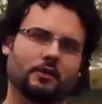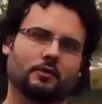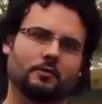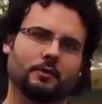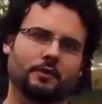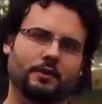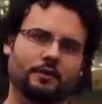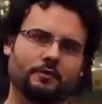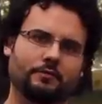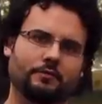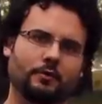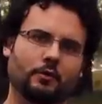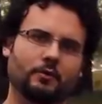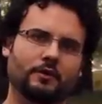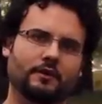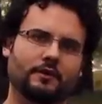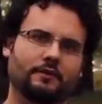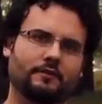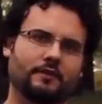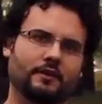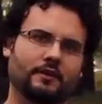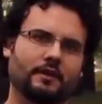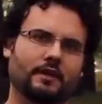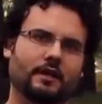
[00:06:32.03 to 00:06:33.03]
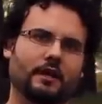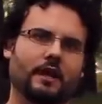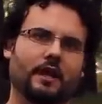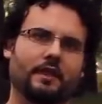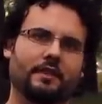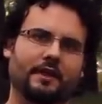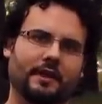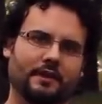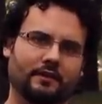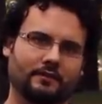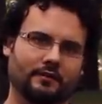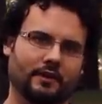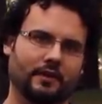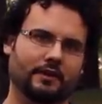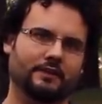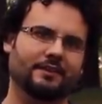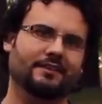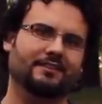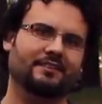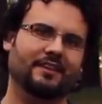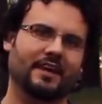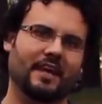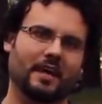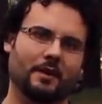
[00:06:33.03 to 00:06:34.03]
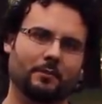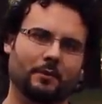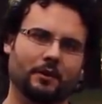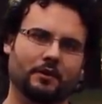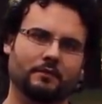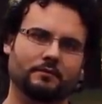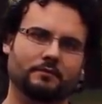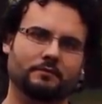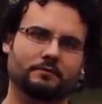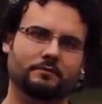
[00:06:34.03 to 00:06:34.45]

with the focusing that is on this camera.